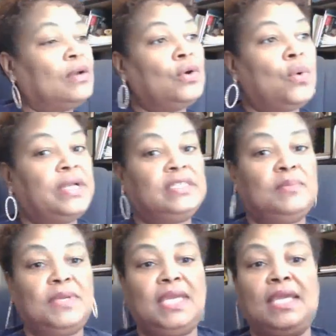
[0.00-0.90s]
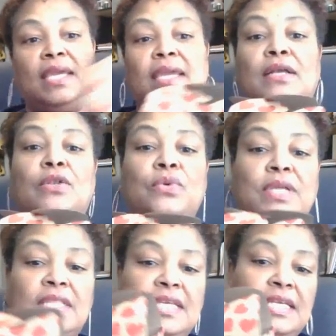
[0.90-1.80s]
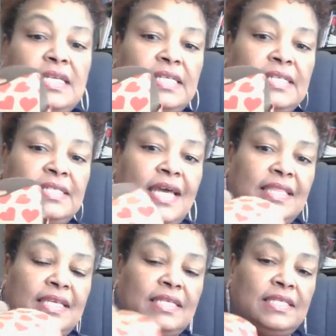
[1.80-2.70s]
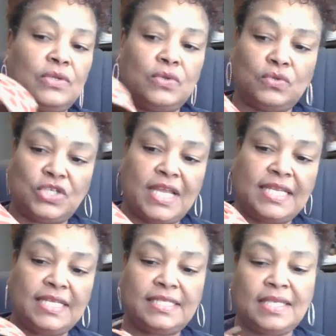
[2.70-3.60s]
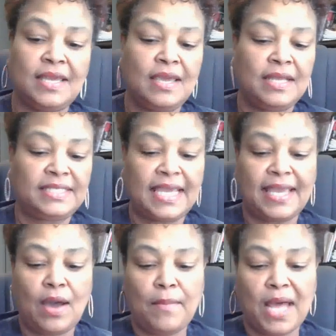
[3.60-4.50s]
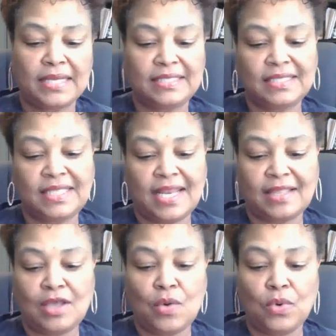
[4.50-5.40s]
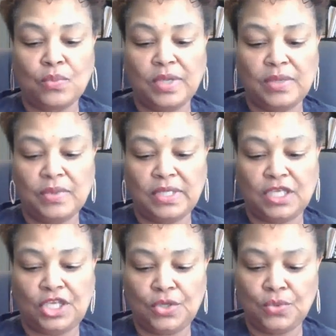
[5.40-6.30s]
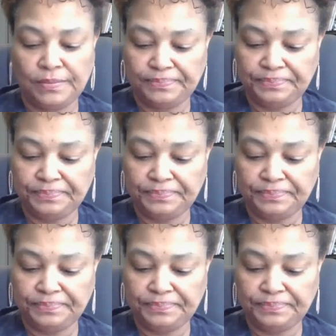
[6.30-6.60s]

going to be including these inside these little Chinese takeout boxes that I thought were really, really cute.